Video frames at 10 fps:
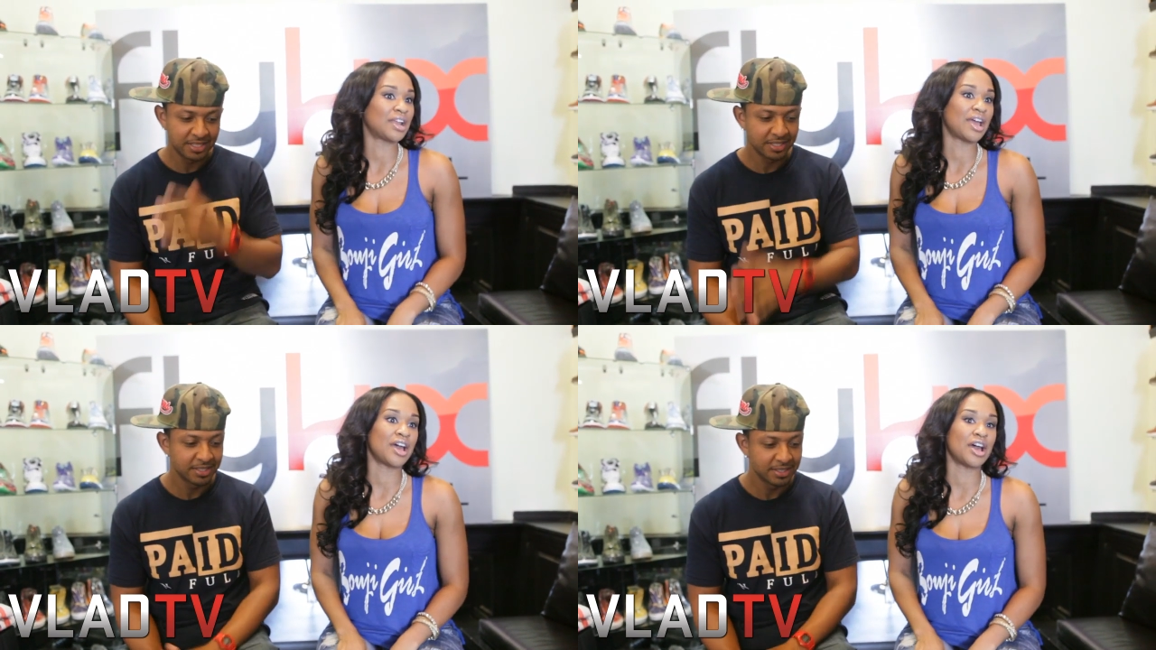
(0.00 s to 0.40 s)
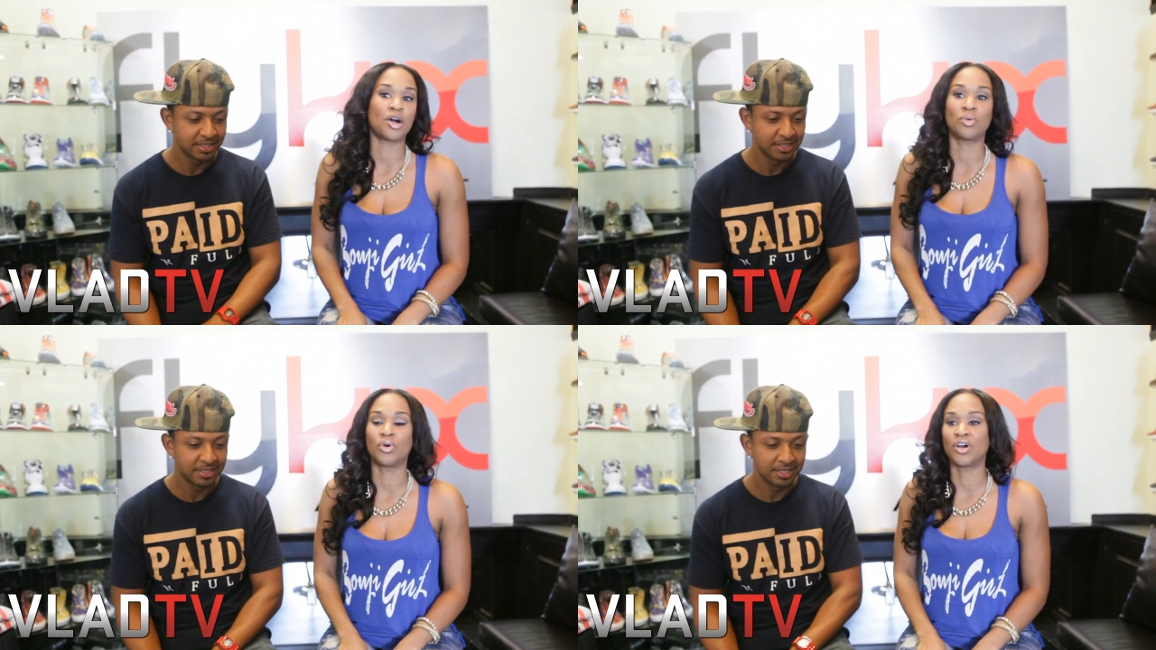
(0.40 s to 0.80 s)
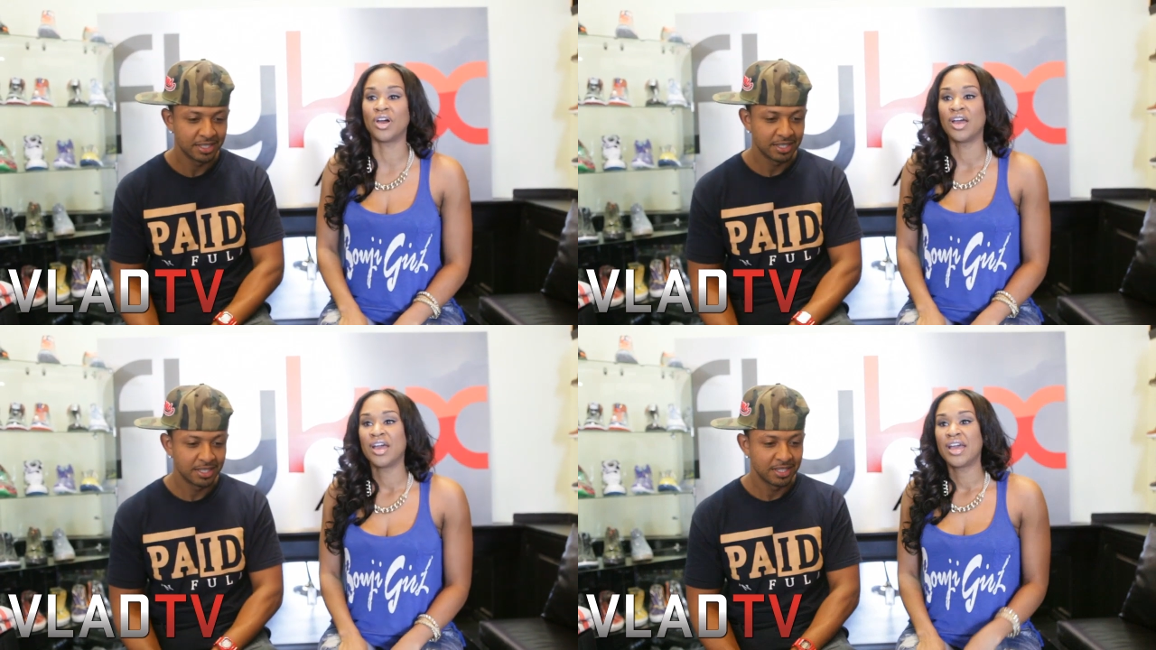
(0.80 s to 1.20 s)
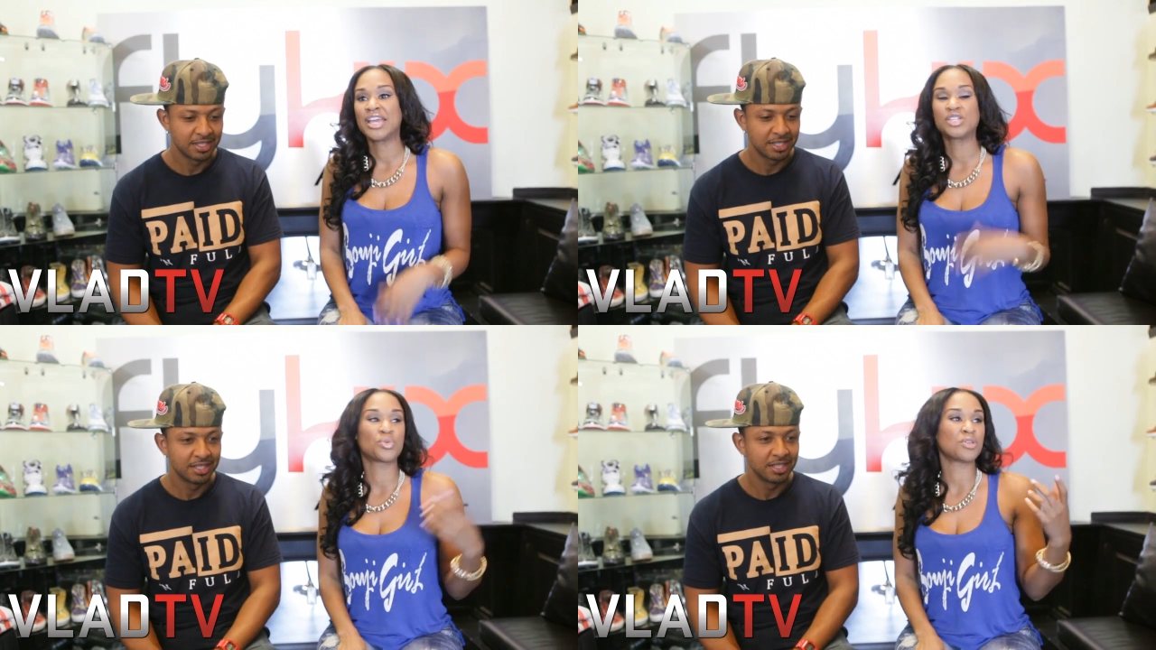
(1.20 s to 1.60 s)
Speaker 1: now, or
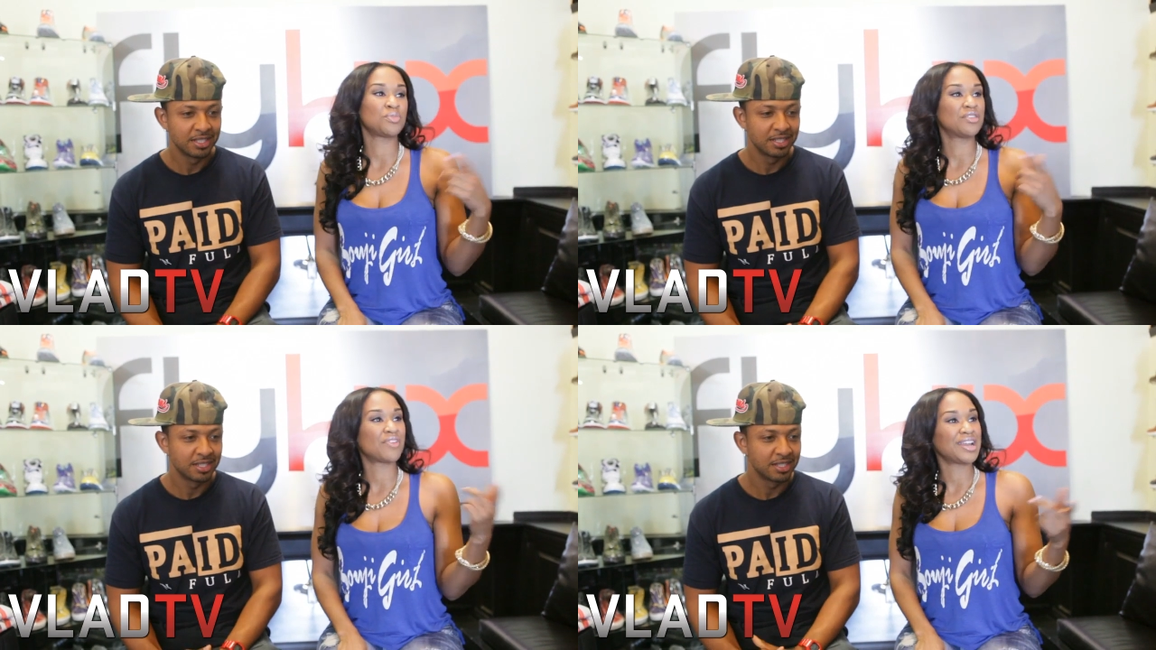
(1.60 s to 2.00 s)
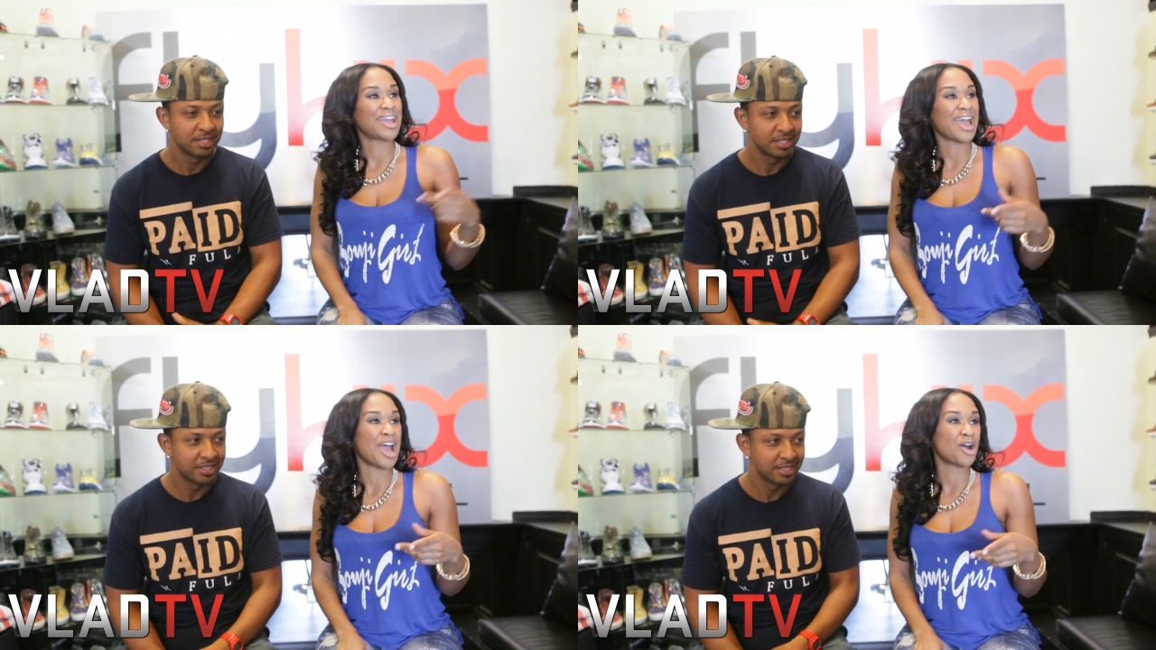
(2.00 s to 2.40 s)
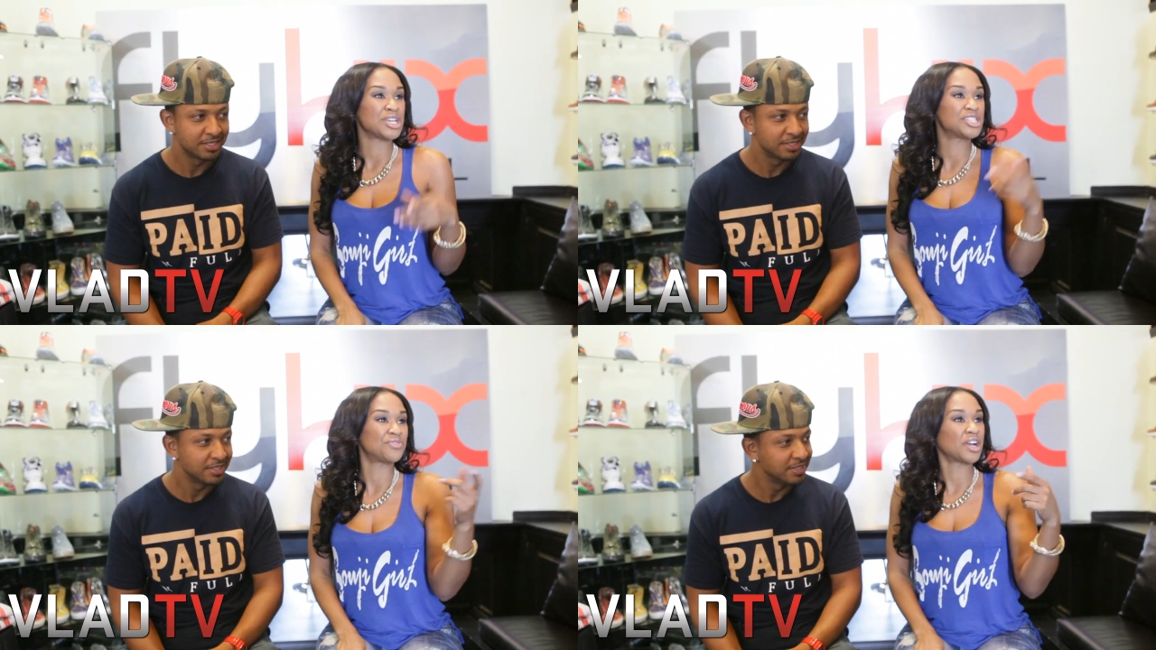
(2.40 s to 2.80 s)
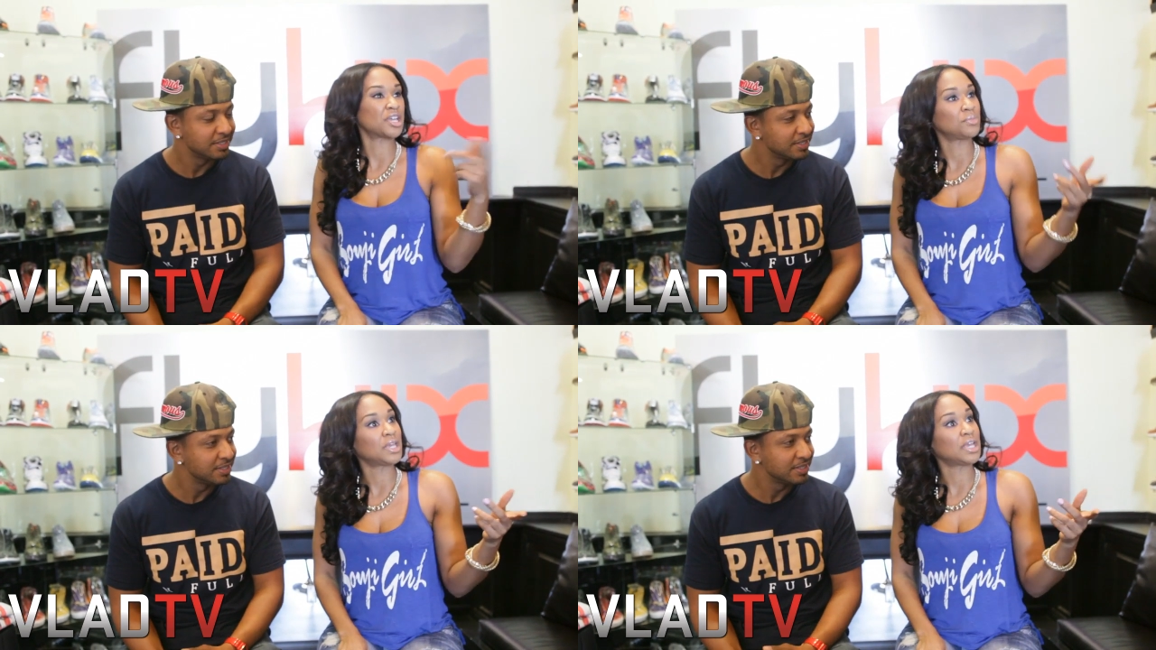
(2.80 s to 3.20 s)
he's with me right now, he's
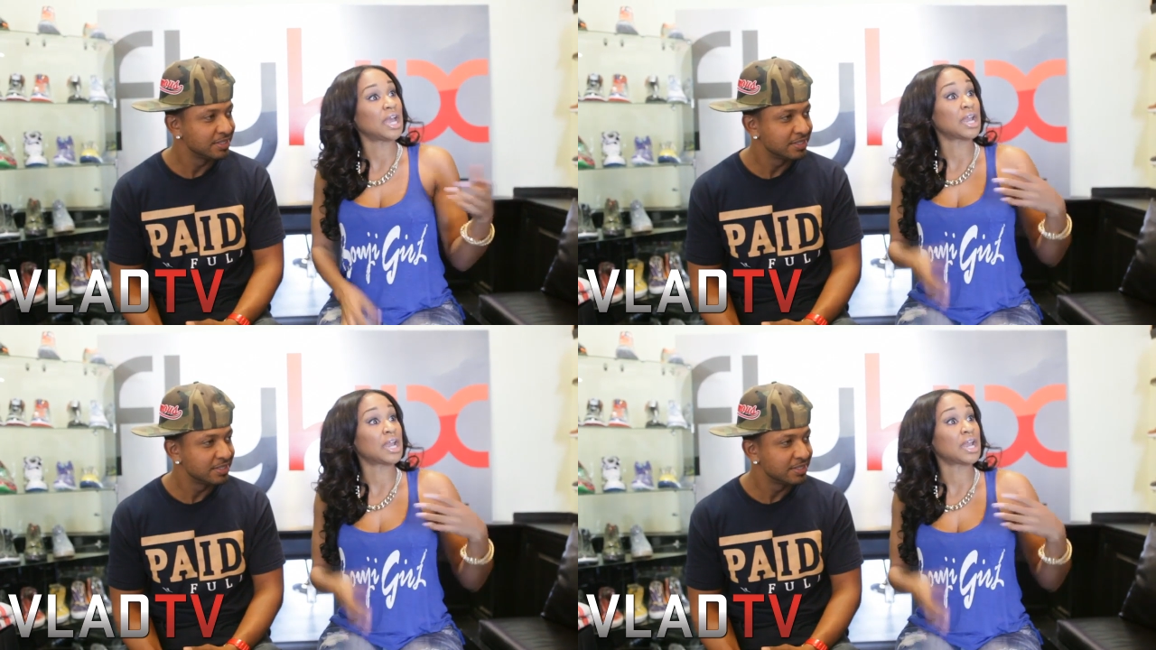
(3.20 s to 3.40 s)
fucking me,